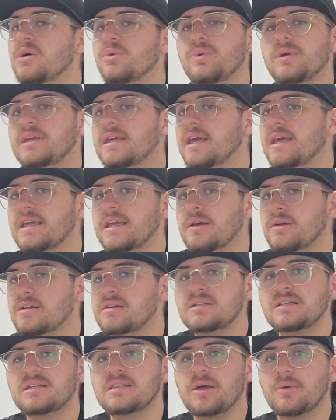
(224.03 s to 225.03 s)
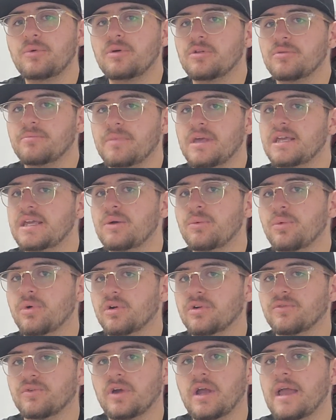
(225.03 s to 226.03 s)
We can't guarantee that we will make it
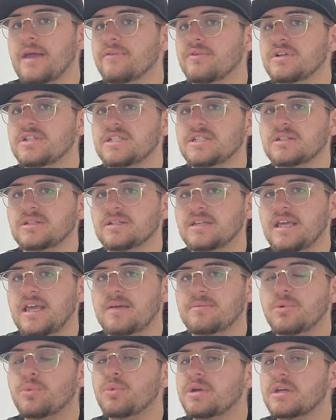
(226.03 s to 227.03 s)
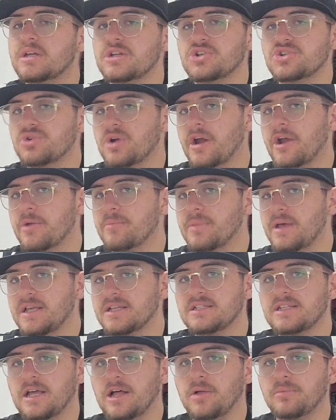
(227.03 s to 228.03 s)
work for every single game, but we can try our
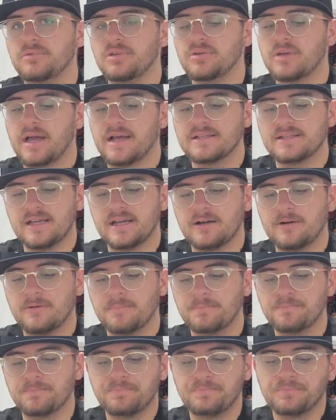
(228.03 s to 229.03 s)
best to help you guys out.